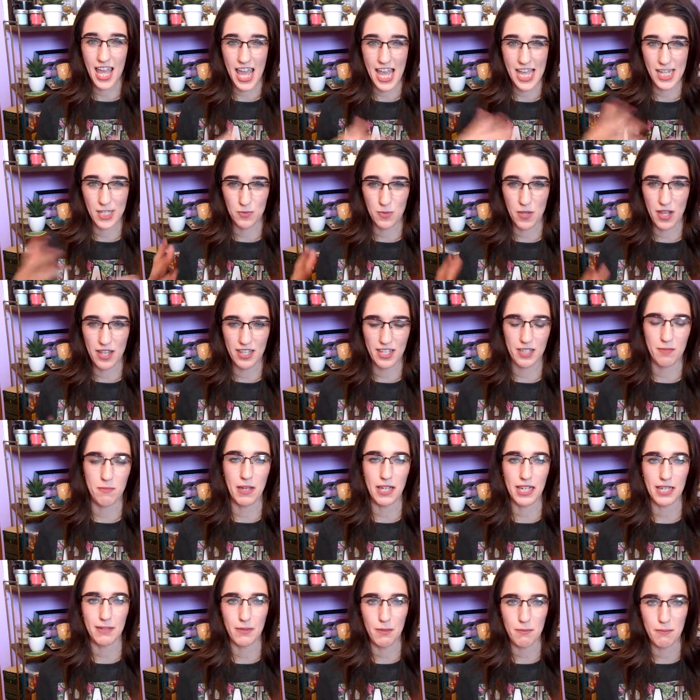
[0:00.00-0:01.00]
as well like
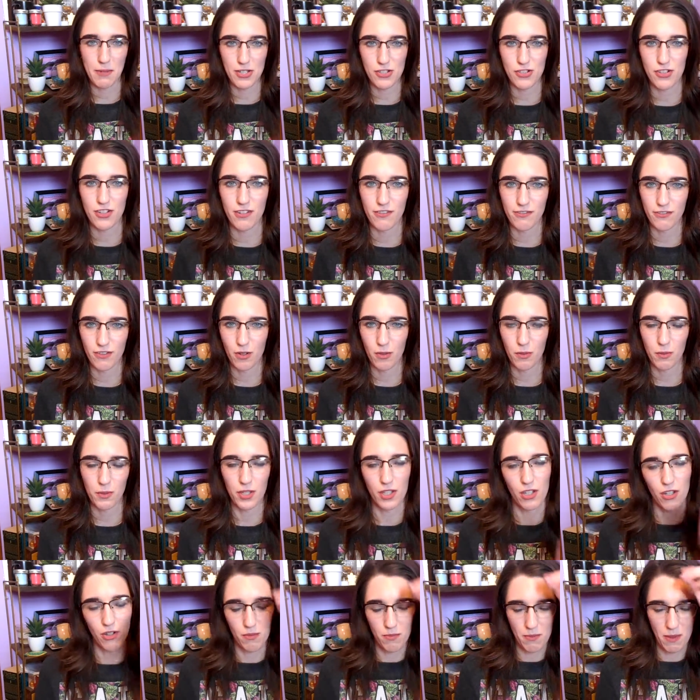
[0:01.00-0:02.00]
make up a budget of or
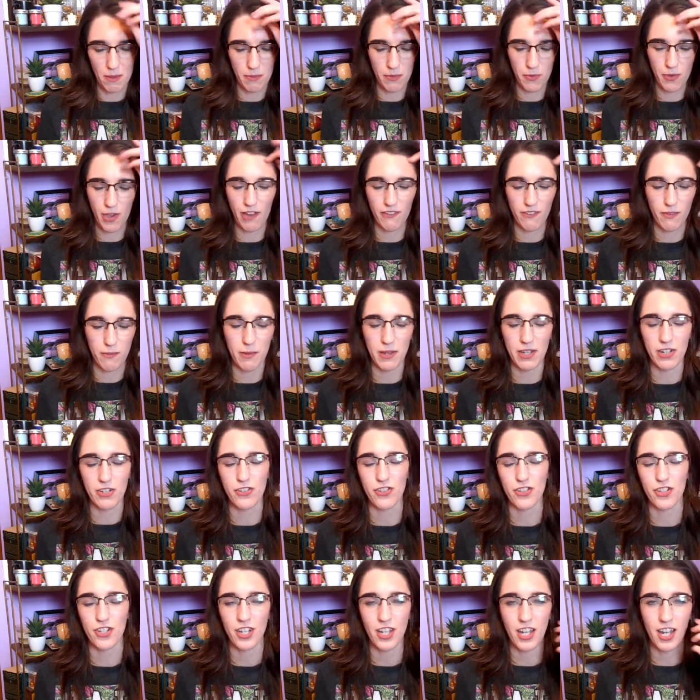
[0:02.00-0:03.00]
you know maybe you have a
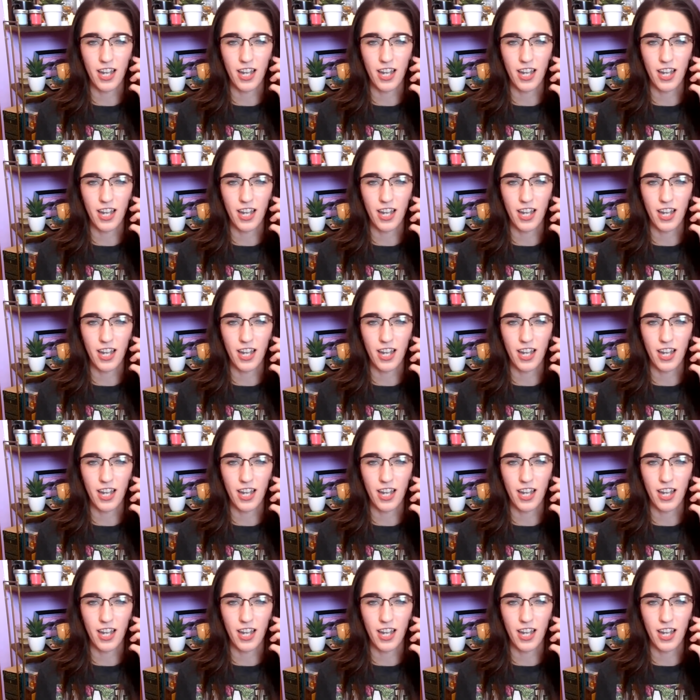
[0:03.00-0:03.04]
budget